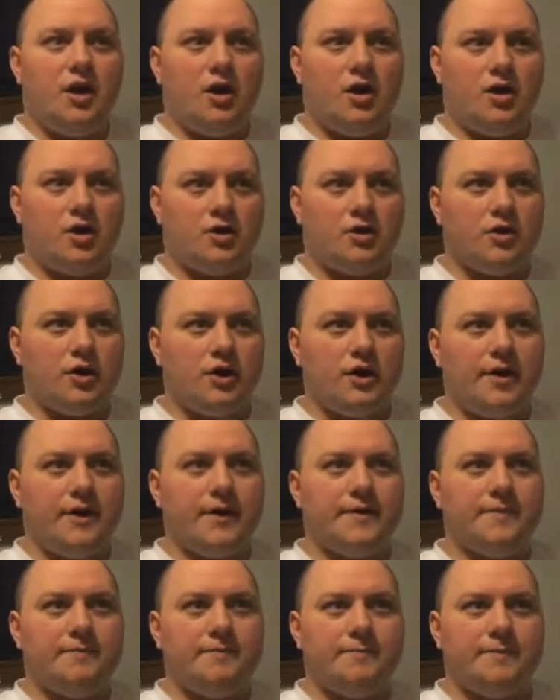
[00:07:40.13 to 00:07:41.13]

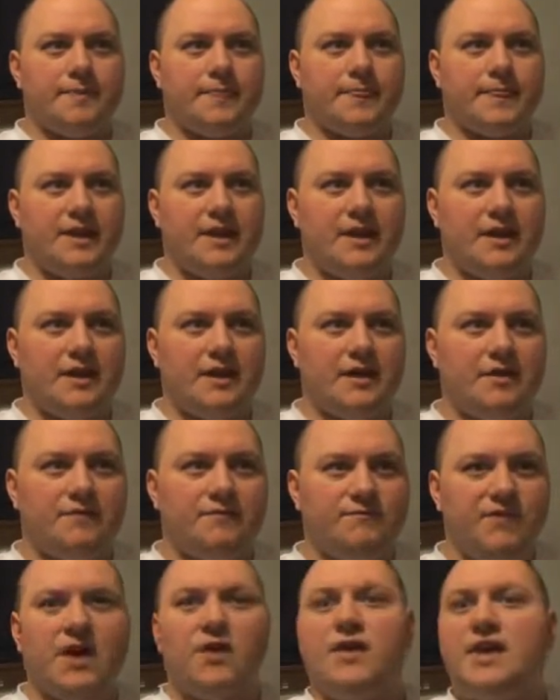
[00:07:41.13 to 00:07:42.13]
are
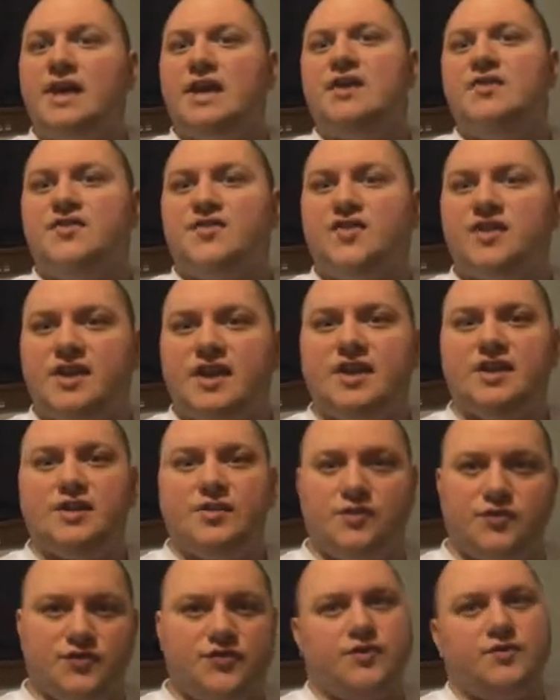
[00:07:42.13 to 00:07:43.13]
very easy to get
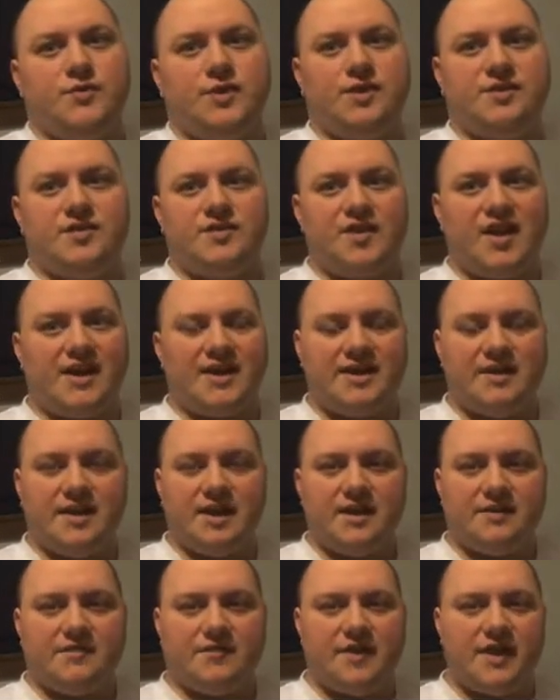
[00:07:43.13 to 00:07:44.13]
used to. I did
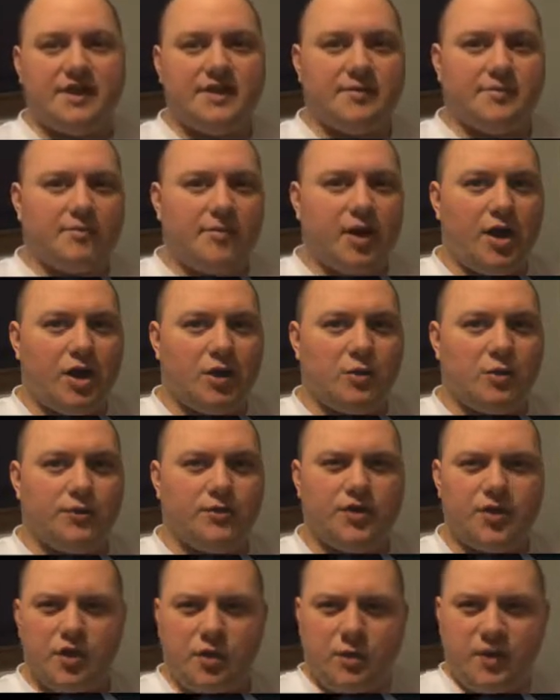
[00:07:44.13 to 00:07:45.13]
not find them
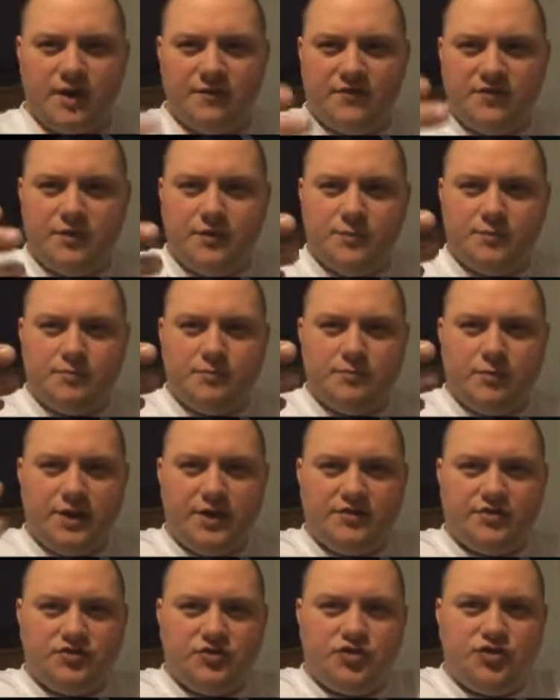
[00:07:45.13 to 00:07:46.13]
awkward, though. If you
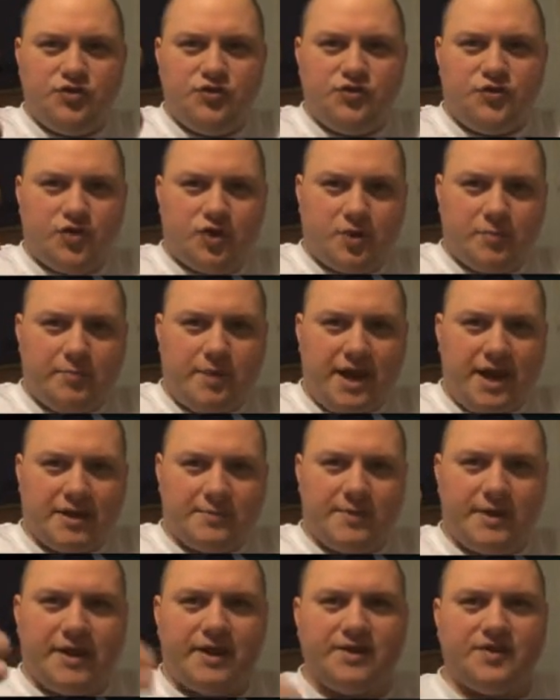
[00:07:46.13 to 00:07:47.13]
reach too far
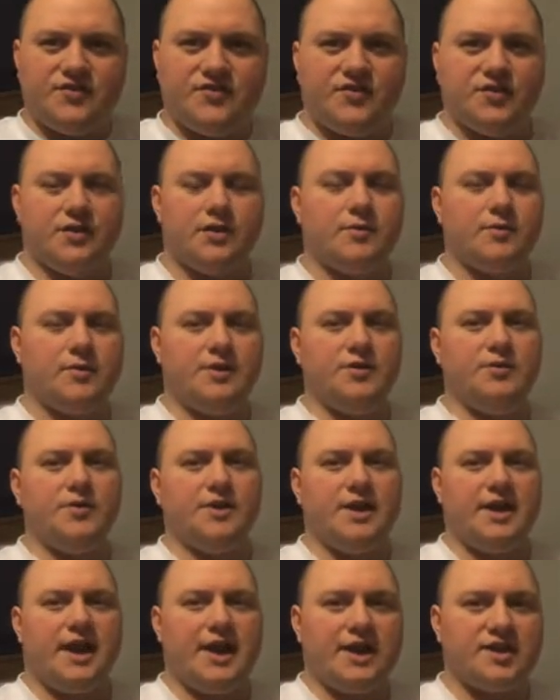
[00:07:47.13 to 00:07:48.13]
back behind the steering wheel, you
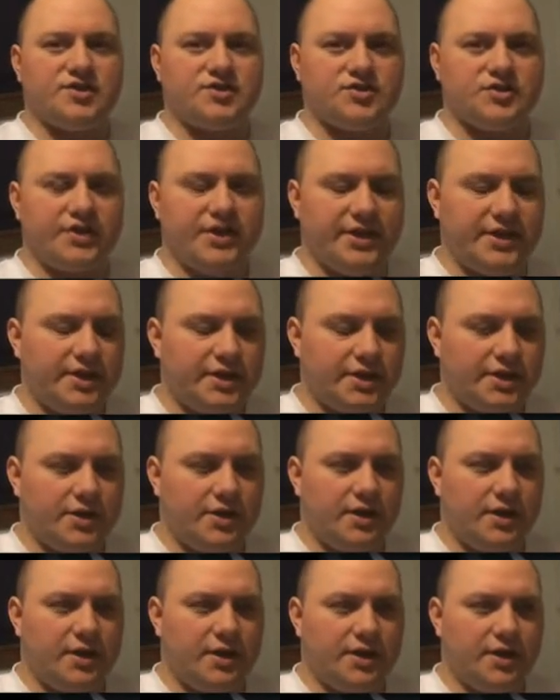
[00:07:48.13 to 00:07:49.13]
can actually
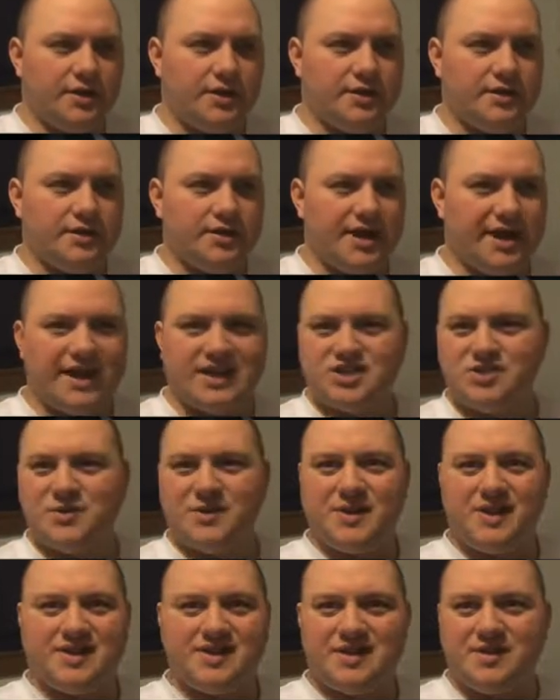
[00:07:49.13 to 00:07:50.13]

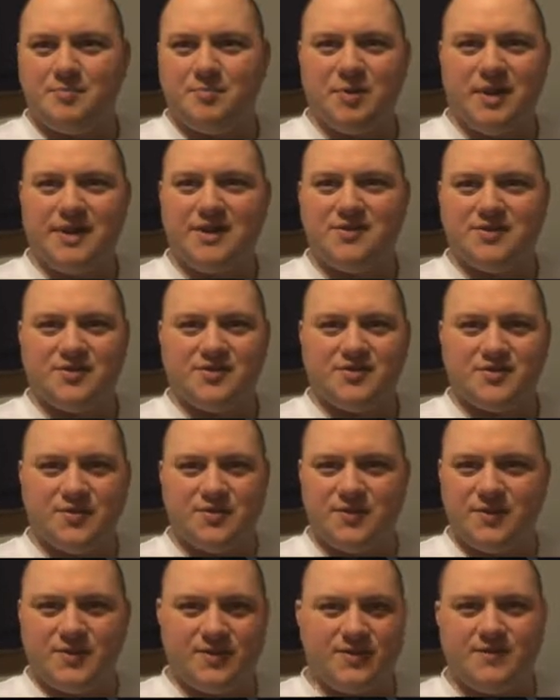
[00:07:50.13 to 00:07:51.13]
actuate, like, the blinkers
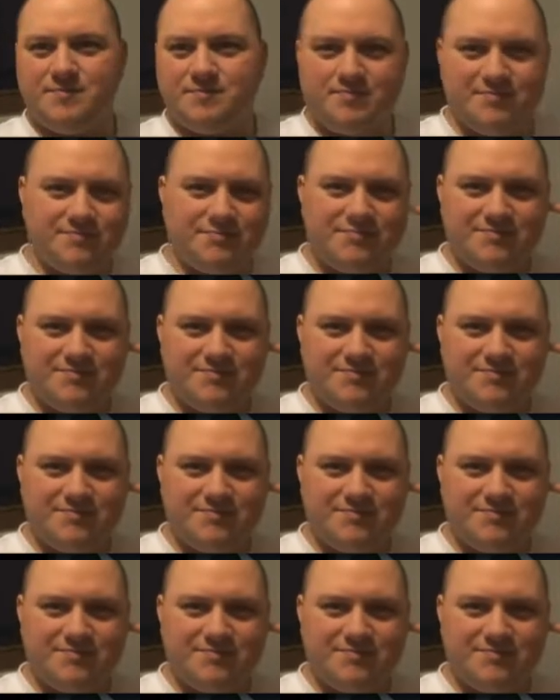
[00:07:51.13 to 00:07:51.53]
or the